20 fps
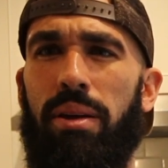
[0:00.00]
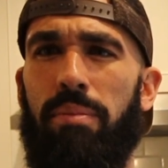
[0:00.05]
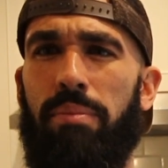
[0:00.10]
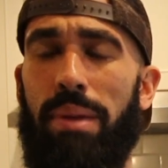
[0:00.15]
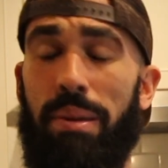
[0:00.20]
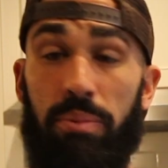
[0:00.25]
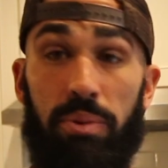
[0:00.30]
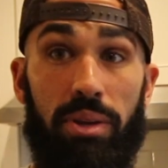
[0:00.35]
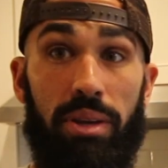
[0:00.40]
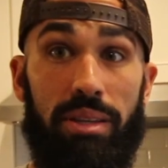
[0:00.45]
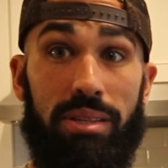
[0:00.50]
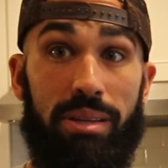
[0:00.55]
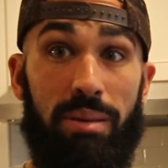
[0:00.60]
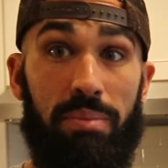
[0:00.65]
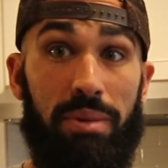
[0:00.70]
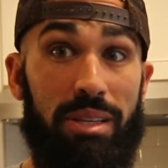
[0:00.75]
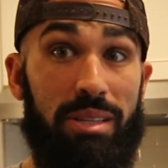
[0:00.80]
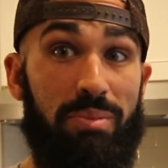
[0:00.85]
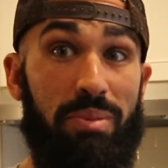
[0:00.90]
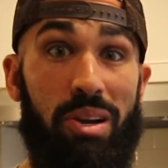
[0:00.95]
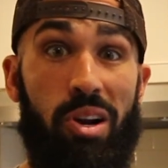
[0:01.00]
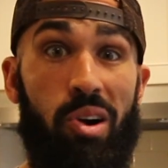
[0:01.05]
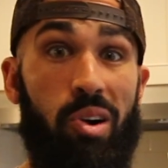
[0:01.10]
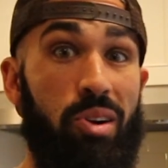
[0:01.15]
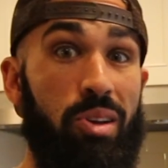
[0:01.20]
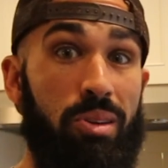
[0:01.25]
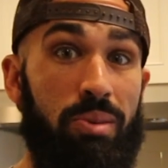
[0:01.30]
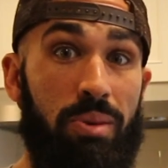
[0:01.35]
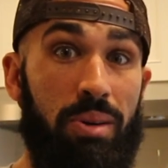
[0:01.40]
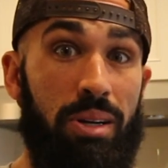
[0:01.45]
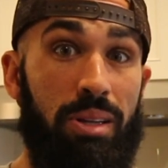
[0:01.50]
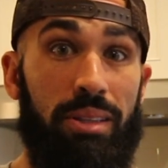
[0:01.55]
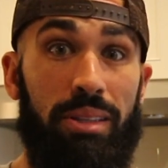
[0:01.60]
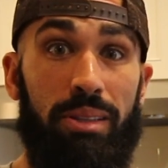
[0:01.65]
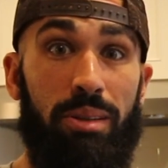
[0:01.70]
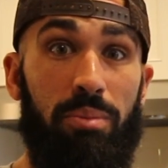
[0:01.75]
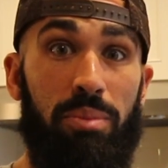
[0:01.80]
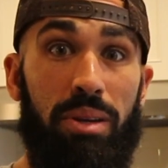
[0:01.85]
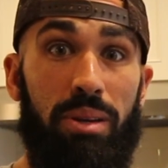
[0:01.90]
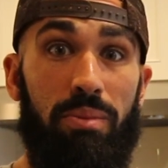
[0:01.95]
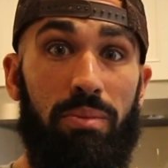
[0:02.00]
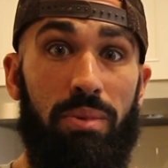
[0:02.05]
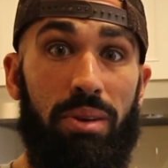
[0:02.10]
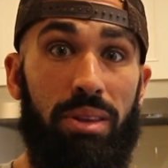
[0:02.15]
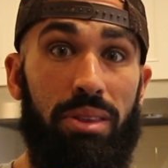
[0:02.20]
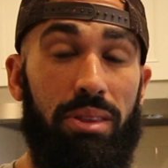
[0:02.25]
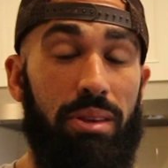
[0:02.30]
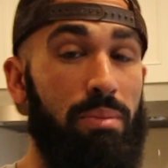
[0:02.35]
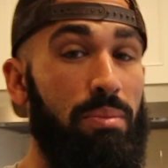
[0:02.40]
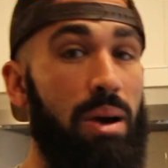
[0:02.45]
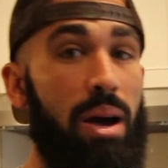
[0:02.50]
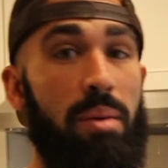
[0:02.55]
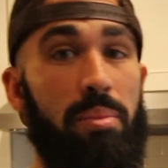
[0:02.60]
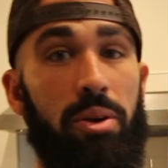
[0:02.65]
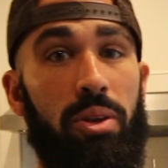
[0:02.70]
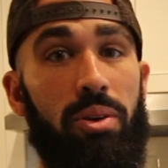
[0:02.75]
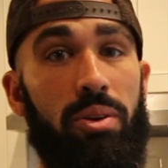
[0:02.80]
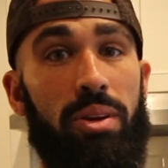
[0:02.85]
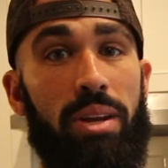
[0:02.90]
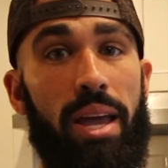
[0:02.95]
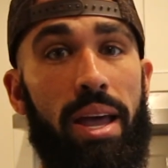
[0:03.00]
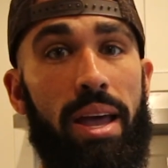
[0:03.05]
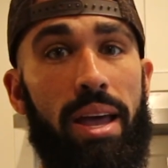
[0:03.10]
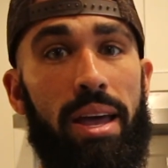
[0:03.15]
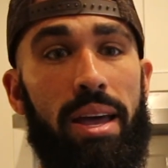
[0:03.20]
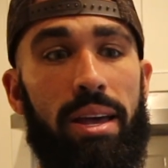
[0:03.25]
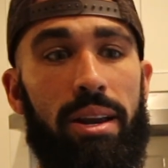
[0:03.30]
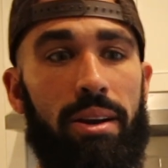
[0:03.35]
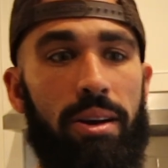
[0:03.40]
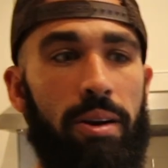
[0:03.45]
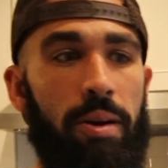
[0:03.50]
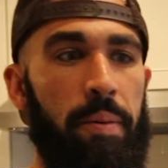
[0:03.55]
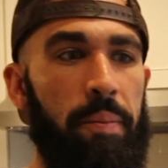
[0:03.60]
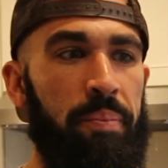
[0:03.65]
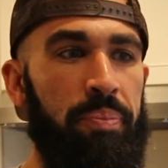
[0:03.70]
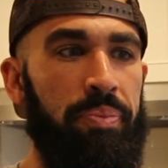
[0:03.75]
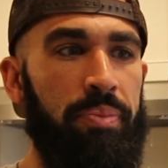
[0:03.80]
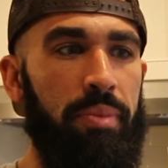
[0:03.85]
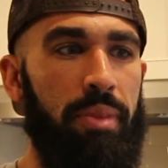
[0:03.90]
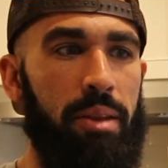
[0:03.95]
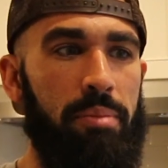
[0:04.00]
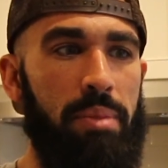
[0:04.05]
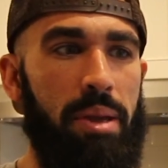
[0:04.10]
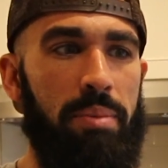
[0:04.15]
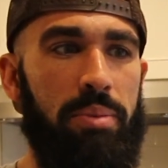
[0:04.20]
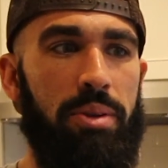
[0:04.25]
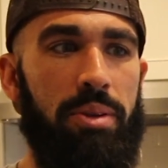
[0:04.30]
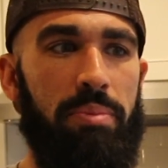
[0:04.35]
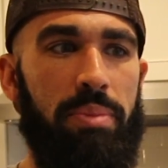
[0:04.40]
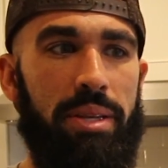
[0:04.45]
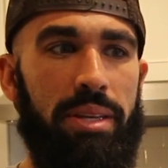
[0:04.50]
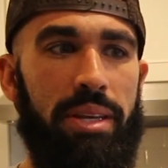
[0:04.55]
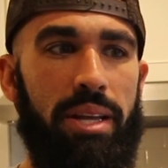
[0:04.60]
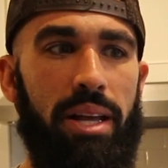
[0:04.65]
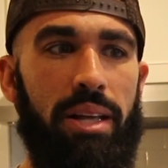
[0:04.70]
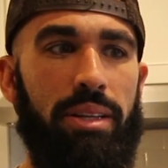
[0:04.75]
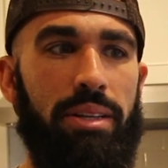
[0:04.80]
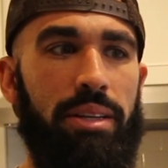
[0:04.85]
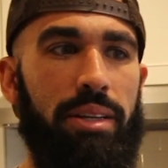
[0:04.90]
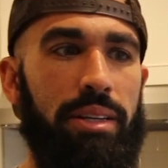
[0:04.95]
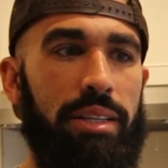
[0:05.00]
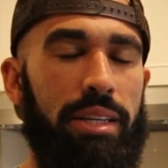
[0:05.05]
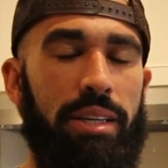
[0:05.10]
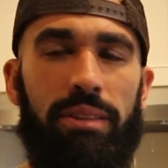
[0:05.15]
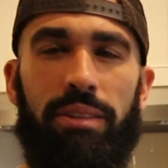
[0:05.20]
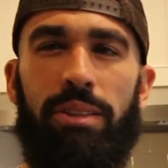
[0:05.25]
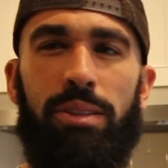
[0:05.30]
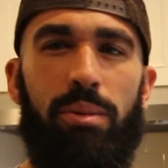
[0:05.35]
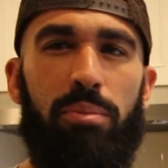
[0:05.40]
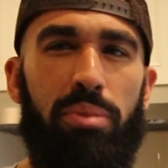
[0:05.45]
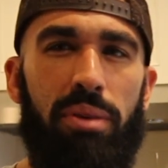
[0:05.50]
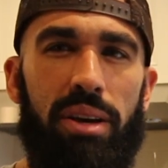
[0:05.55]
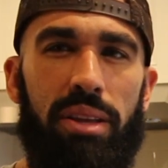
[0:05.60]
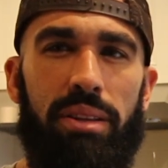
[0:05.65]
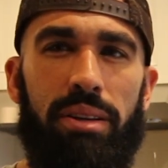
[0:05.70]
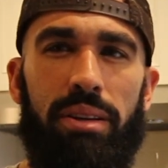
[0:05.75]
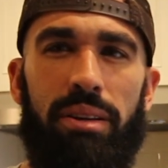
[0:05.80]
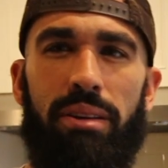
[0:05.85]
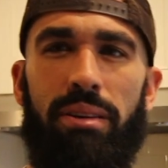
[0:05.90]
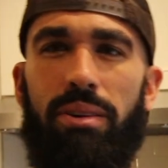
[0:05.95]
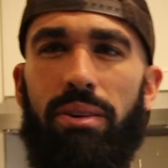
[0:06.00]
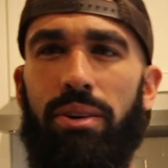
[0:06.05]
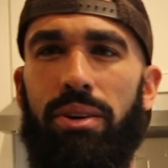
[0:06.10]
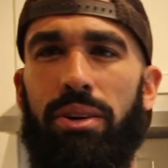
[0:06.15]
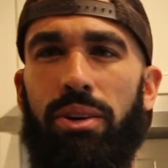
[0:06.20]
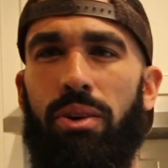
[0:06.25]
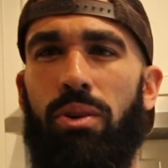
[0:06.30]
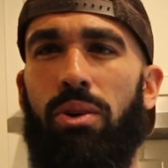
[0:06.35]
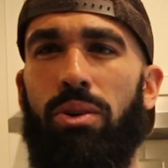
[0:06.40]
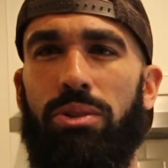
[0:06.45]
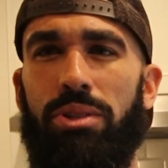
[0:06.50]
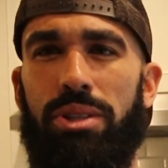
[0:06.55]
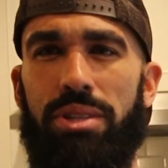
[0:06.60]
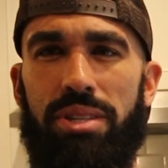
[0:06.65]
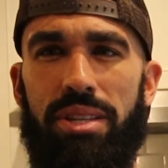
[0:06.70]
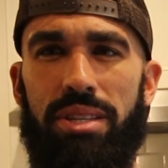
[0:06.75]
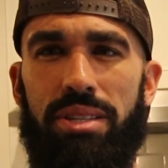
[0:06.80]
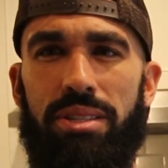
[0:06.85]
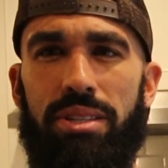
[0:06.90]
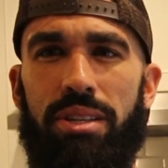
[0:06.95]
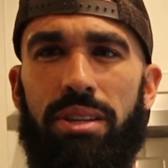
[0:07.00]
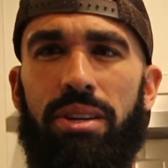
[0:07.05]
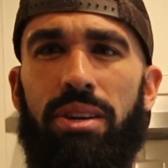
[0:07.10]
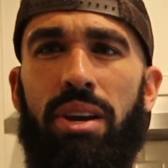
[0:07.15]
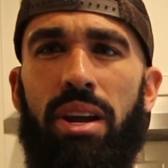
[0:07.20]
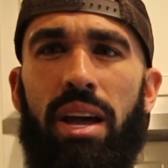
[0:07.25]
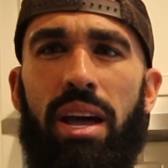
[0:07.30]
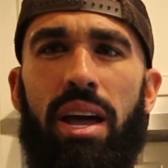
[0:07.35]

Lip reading: Maybe somebody's been arguing a little bit with their mom or their dad, or maybe you've been yelling at your little brother or your older sister.